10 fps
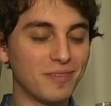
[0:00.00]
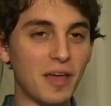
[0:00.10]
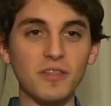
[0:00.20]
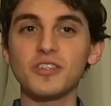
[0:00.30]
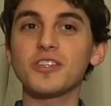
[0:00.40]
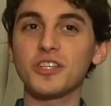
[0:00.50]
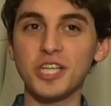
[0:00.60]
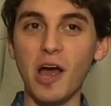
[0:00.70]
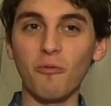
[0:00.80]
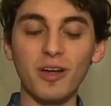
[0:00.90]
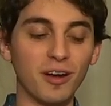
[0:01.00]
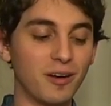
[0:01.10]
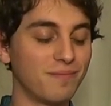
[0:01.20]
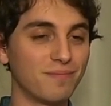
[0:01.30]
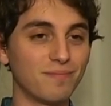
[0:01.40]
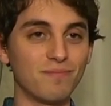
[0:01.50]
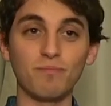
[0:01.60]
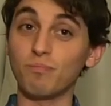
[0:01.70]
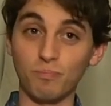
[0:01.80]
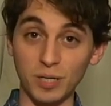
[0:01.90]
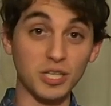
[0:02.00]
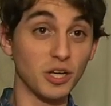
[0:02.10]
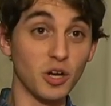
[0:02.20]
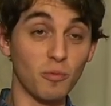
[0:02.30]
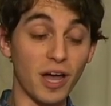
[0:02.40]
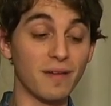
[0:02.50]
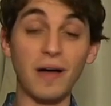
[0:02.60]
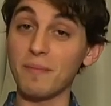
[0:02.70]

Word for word: and this is going to sound weird, but it's in a good way.